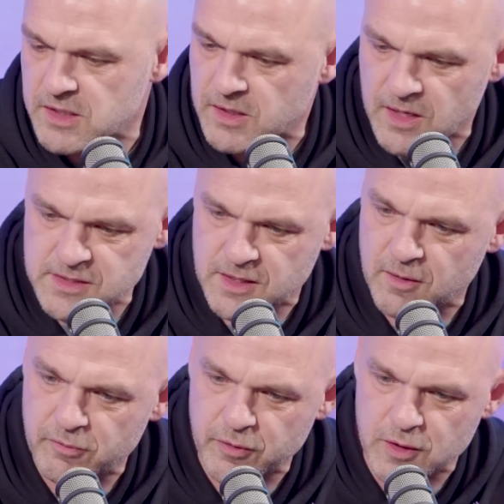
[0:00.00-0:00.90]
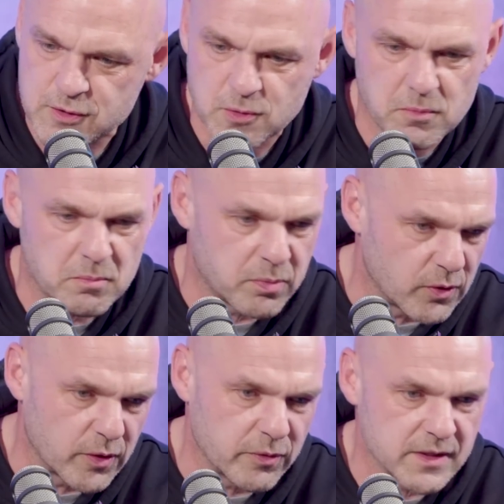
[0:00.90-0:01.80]
League nights at Anfield. I took my
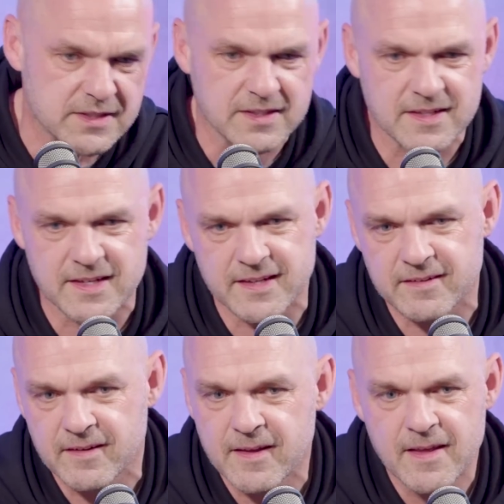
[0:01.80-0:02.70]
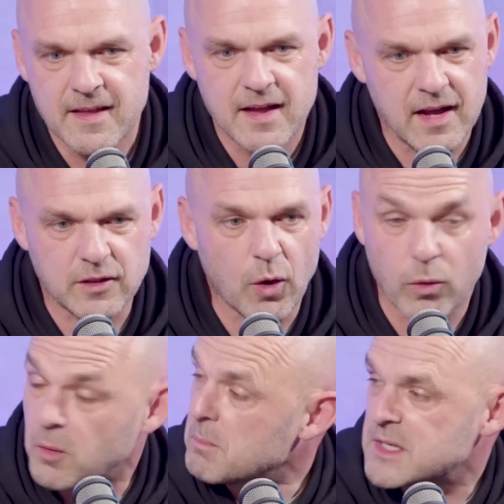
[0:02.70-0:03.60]
boy recently, and I don't
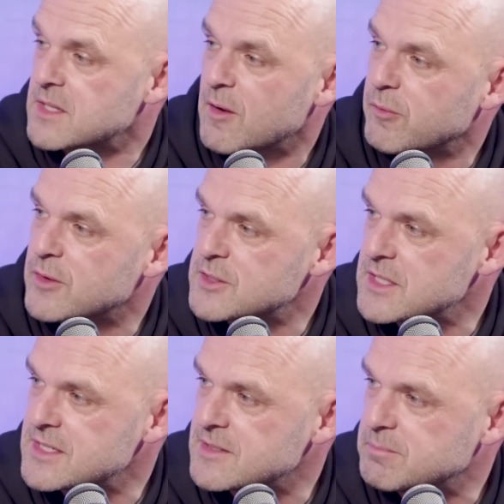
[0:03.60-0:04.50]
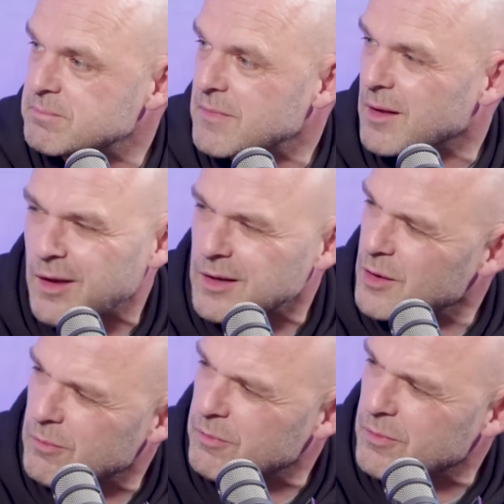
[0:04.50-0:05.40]
want to miss that for a season. I, taking
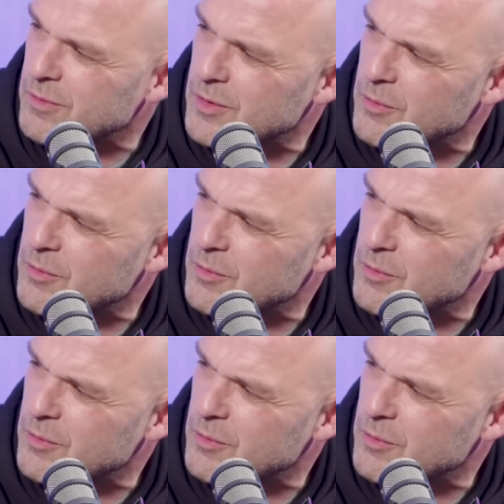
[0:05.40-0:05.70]
to the Real Madrid one.